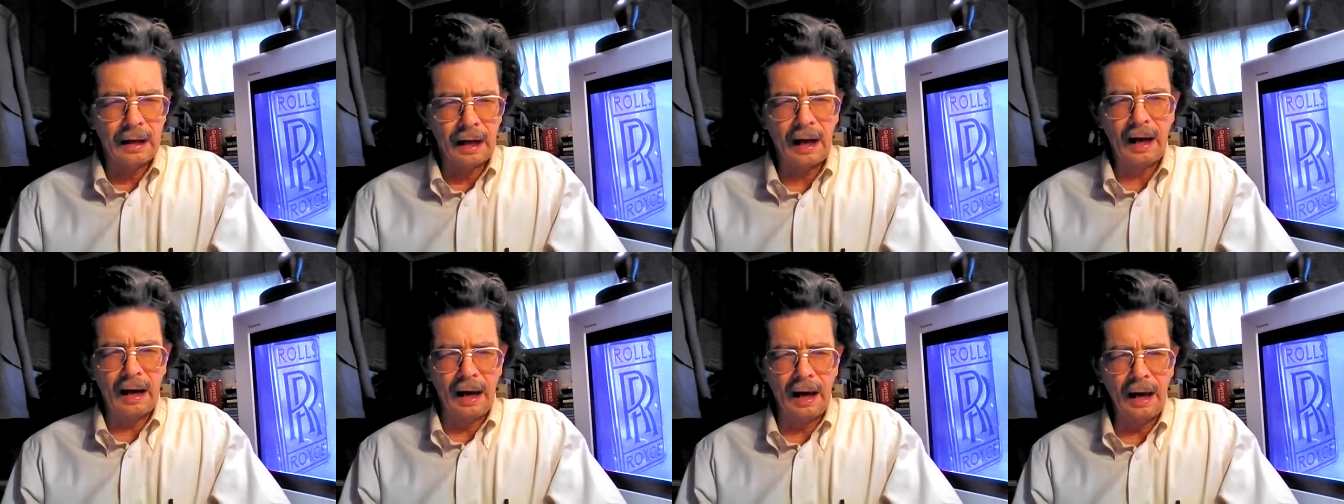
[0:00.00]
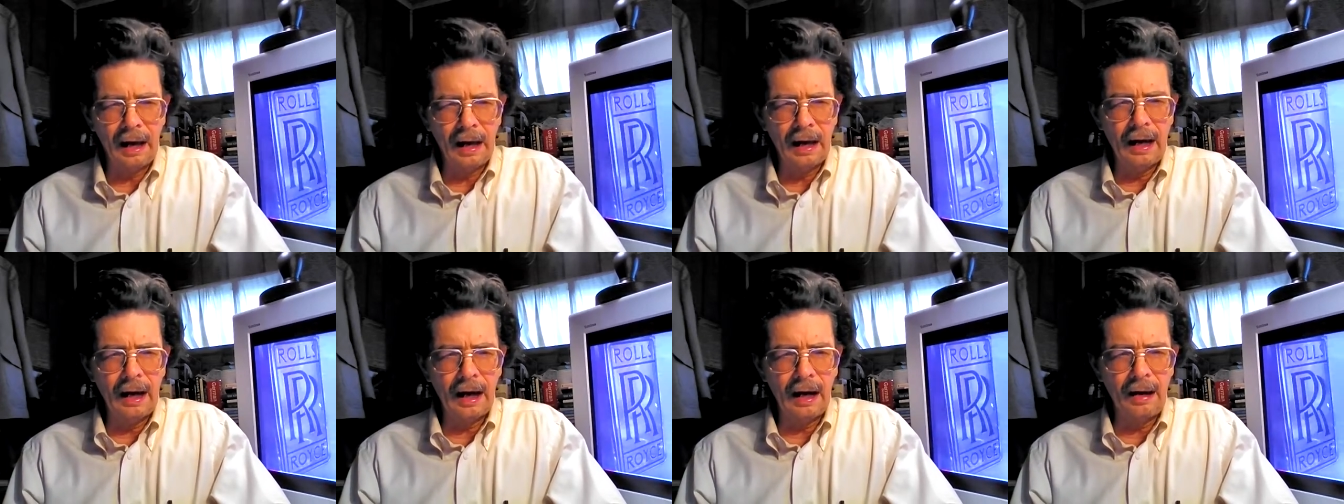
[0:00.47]
I
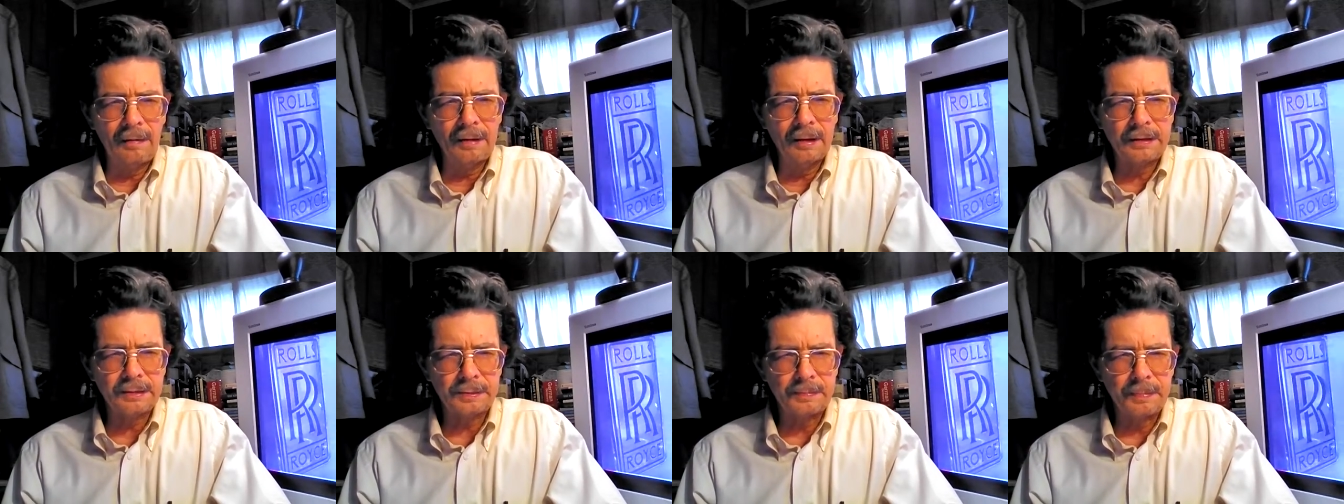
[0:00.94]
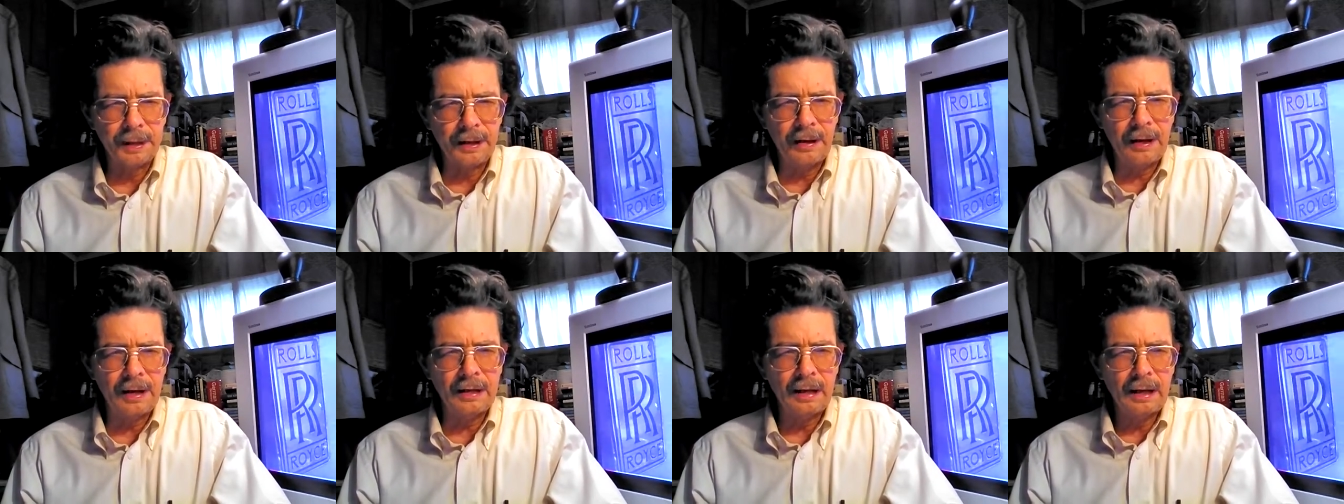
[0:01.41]
have the
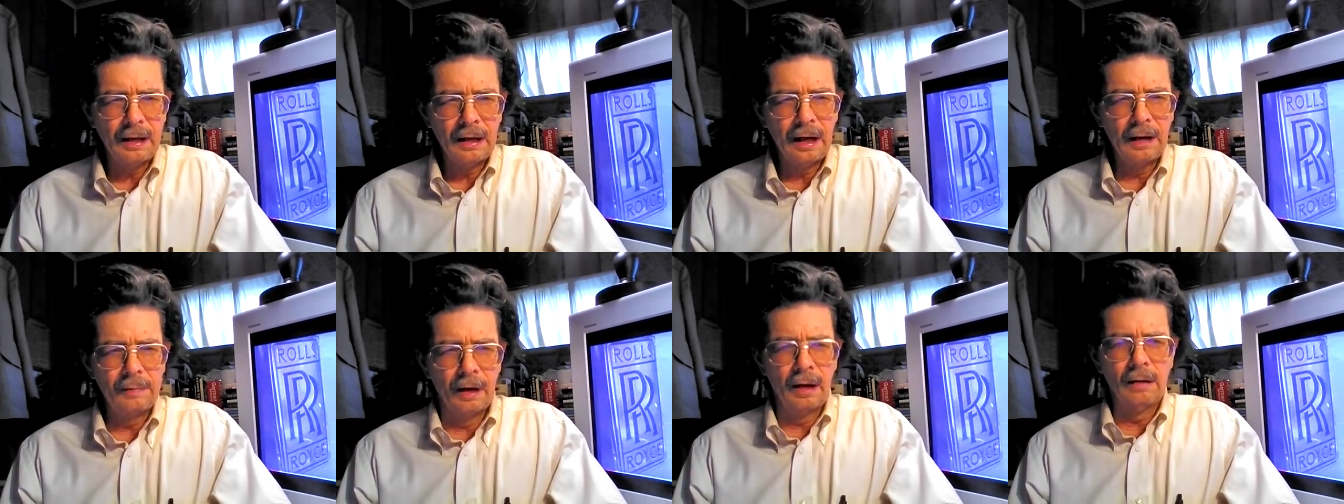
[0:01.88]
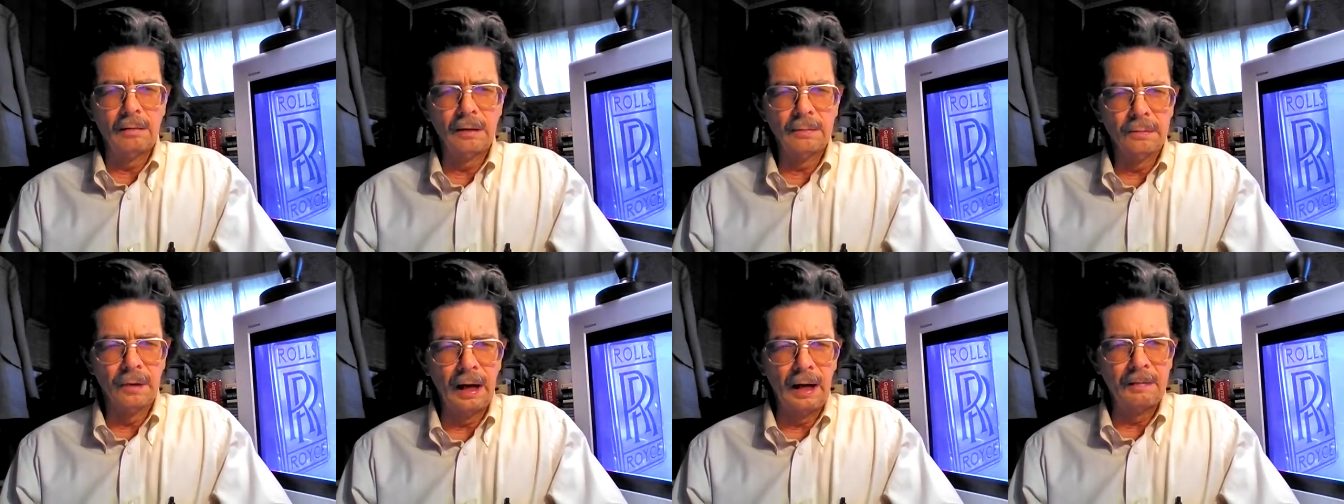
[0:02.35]
spirit of
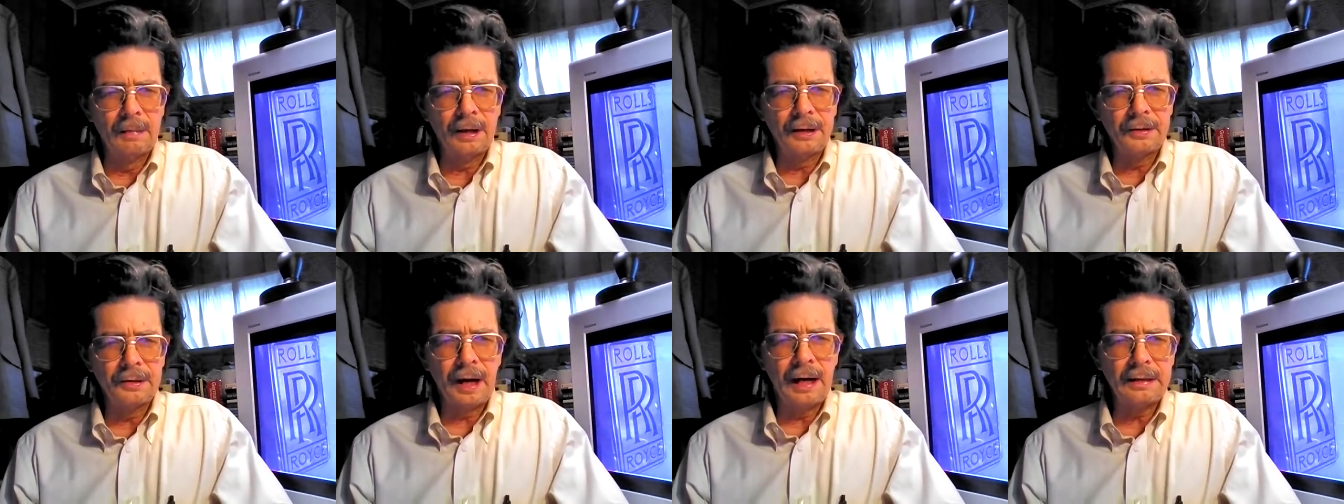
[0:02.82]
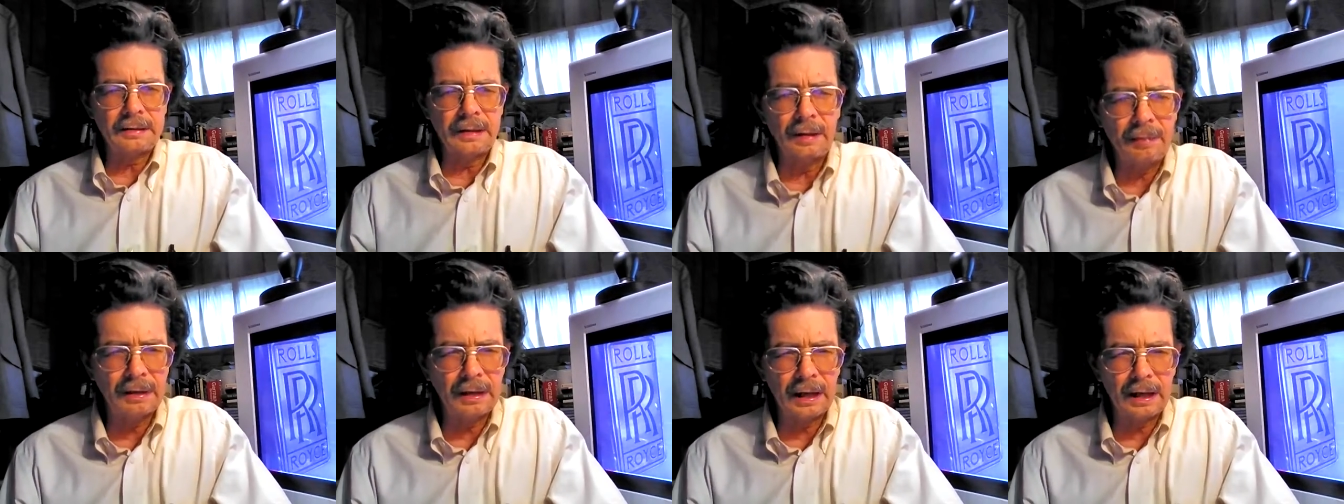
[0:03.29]
overwhelming
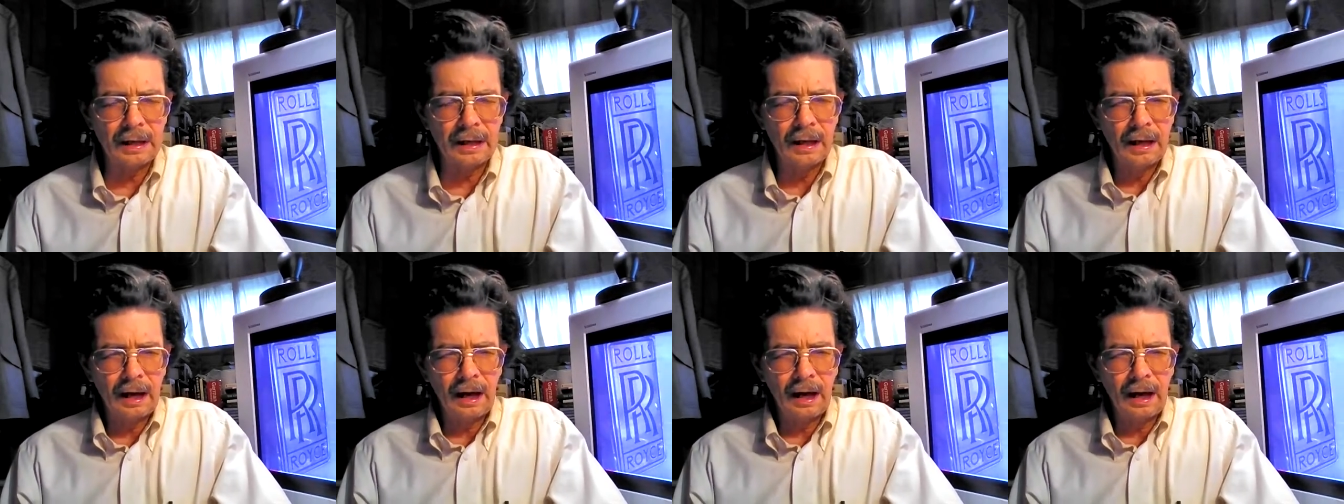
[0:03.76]
creativity.